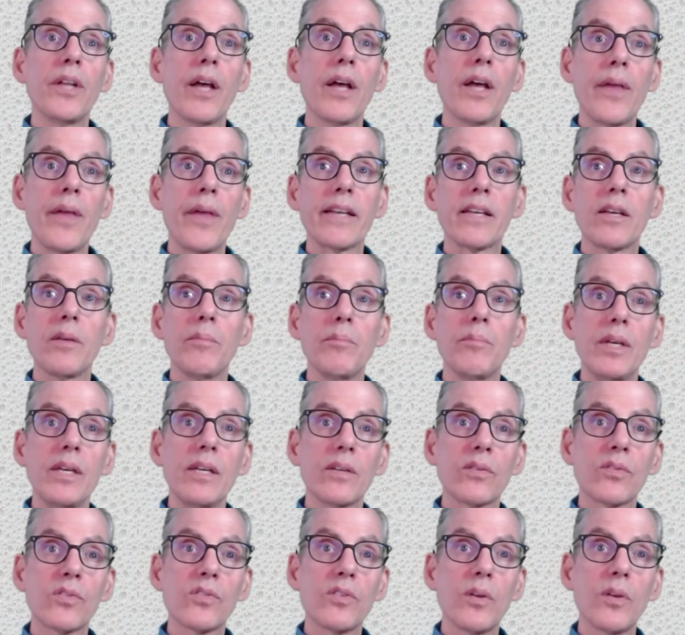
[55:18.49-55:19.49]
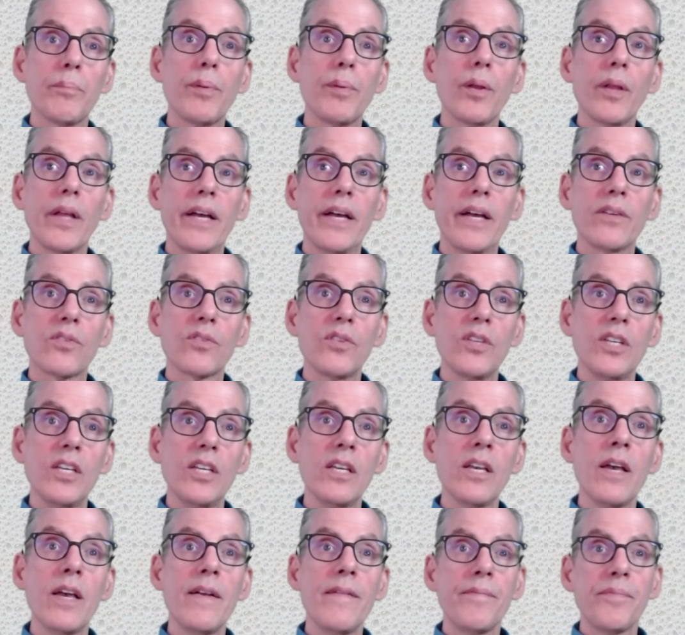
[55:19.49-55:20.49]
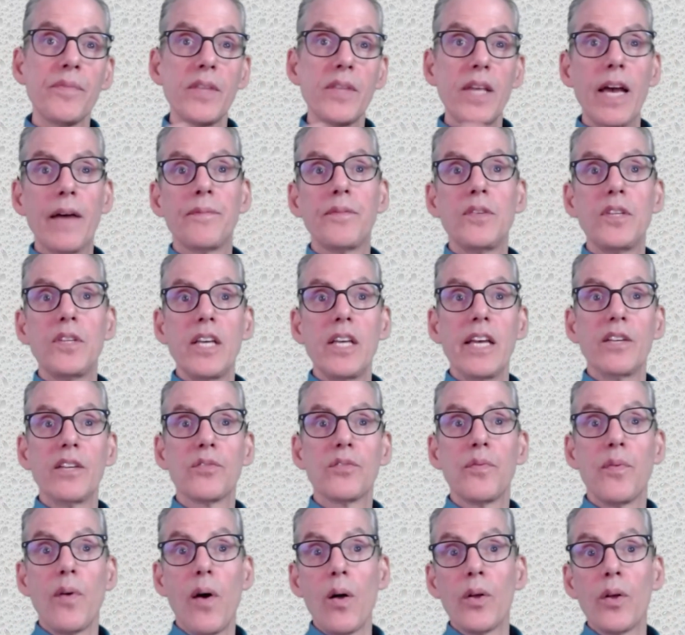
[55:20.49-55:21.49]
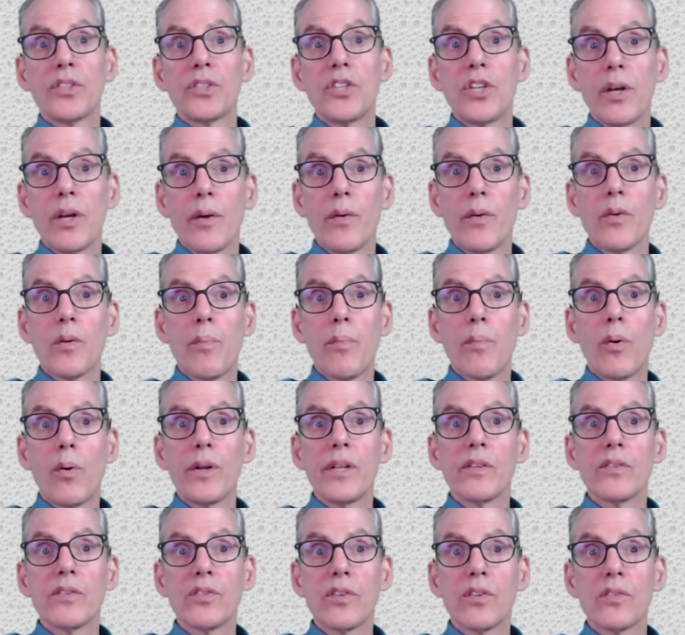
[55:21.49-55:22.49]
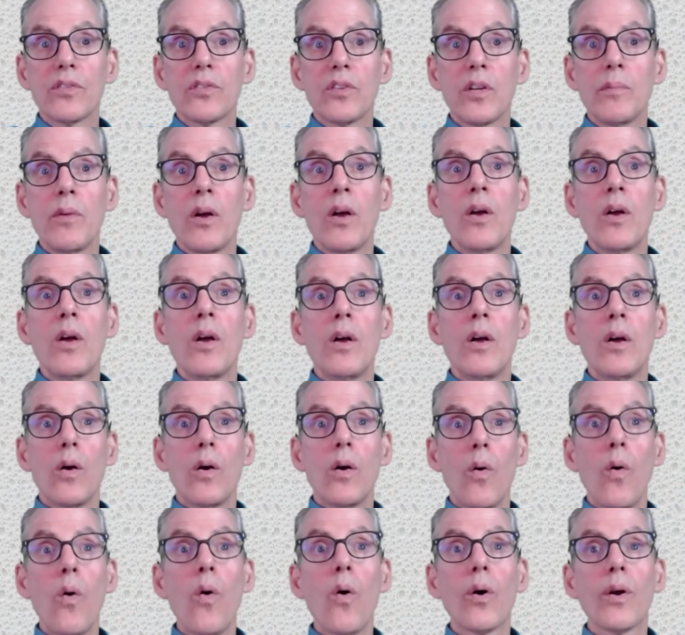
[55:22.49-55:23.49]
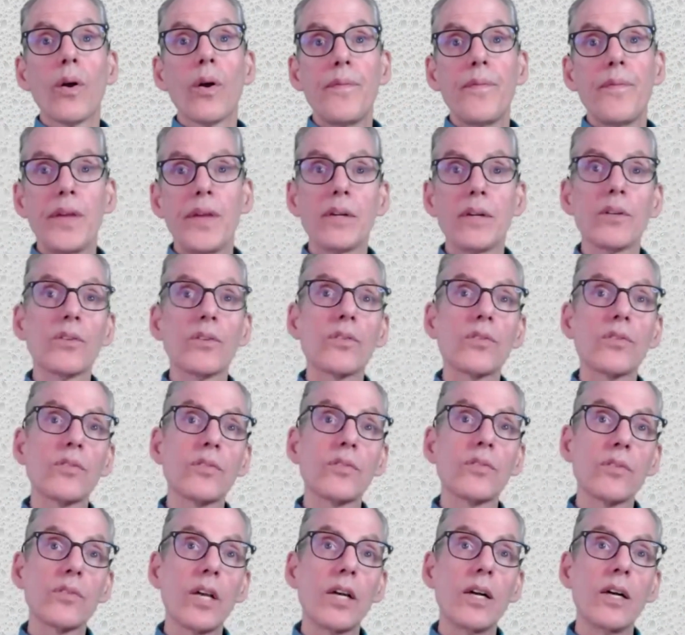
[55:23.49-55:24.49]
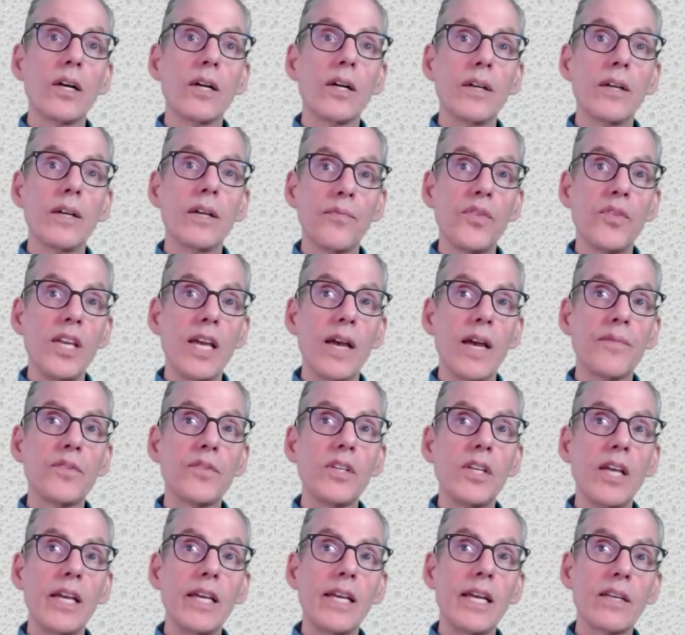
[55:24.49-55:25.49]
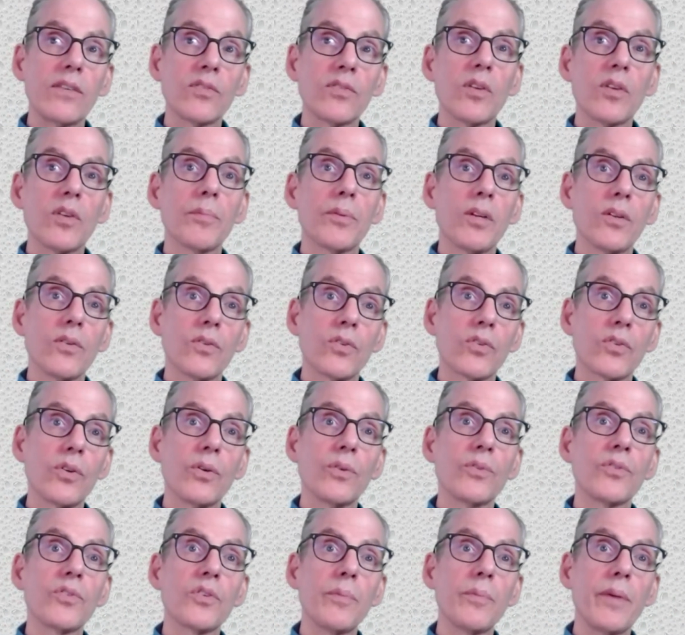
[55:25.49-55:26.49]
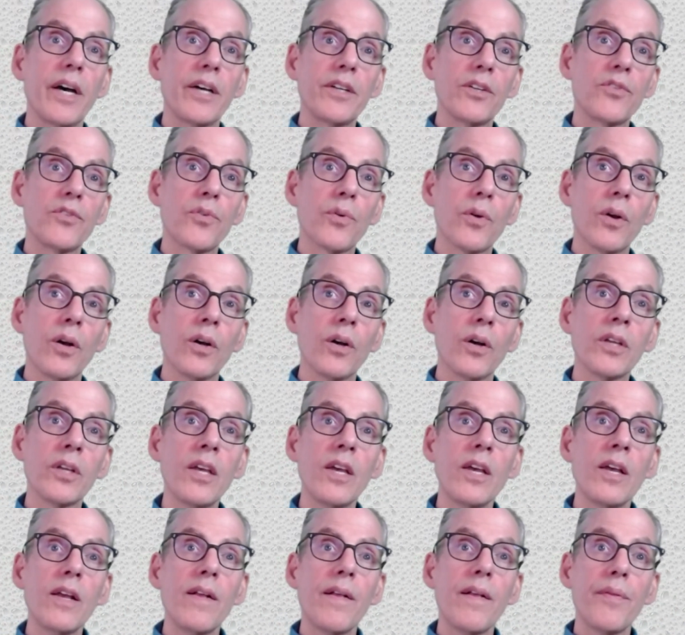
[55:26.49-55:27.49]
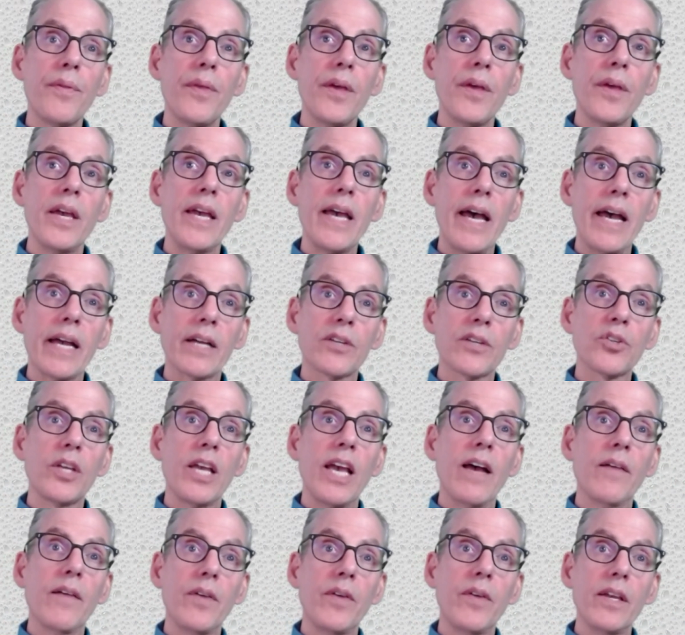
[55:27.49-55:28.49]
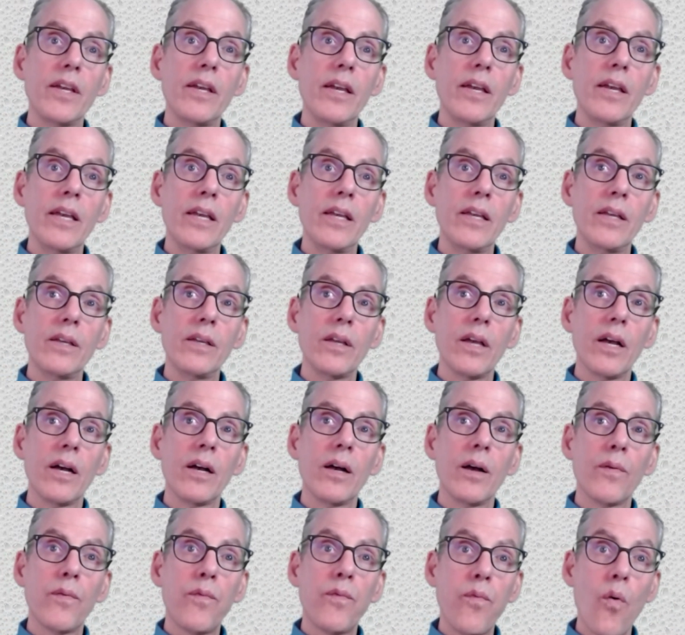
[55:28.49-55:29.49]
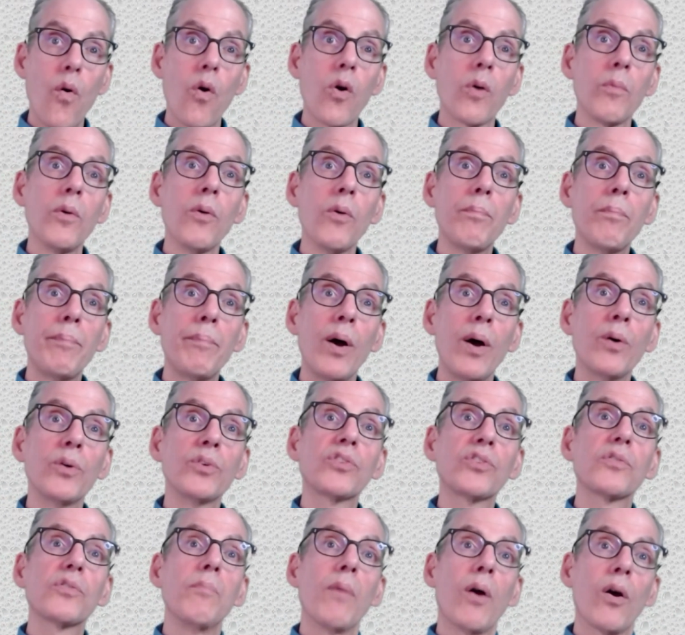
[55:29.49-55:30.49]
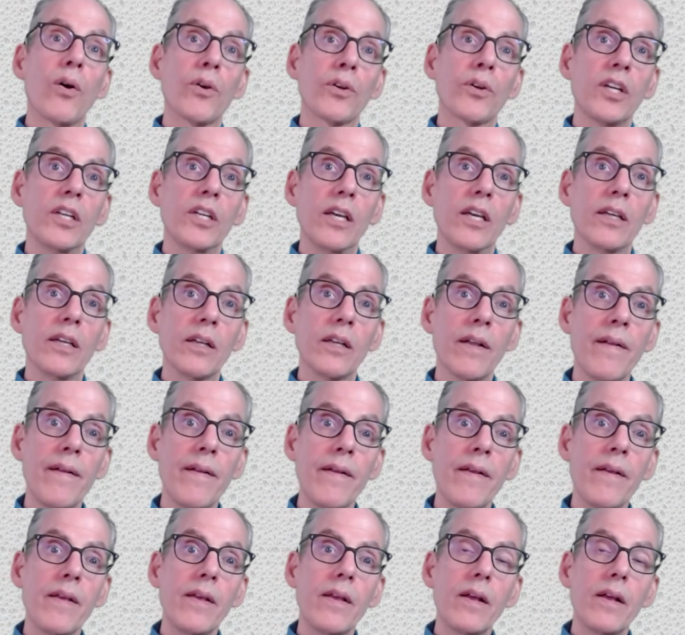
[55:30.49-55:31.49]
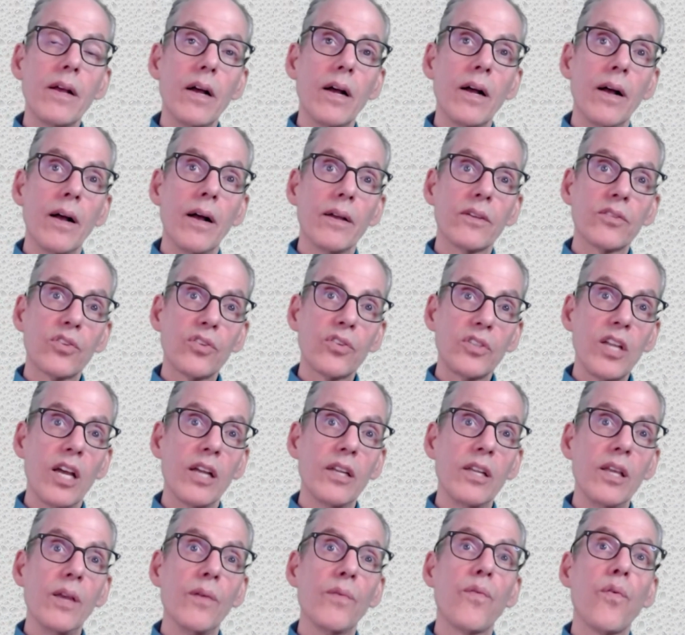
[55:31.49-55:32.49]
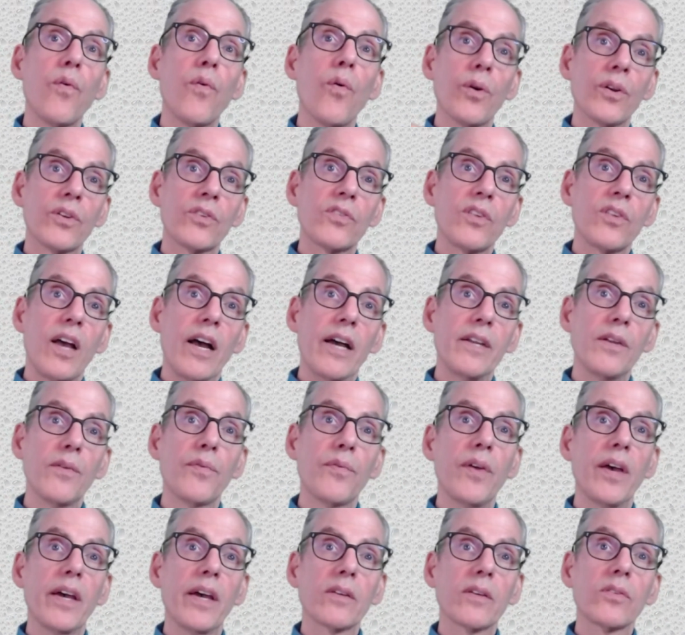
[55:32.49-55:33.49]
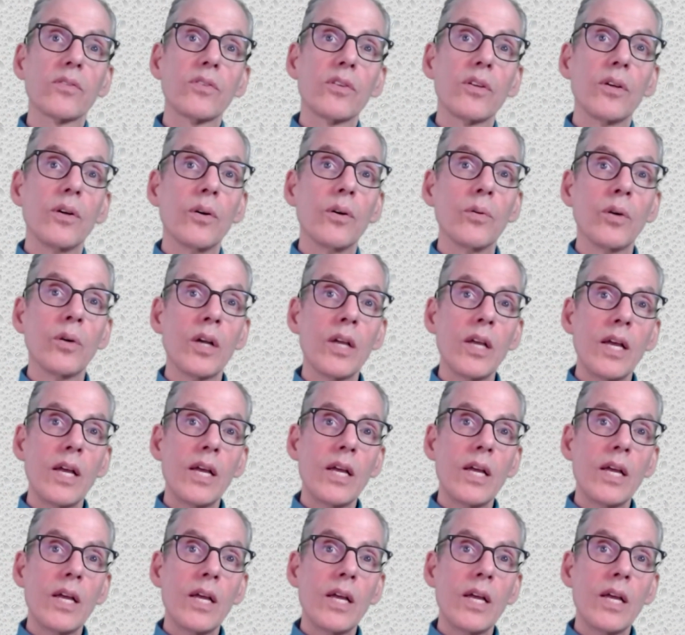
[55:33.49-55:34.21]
Now, that can be as simple as the FDA's voluntary reporting system, or if if the FDA has some concerns about a drug, they actually have a formal post-marketing study for side effects. So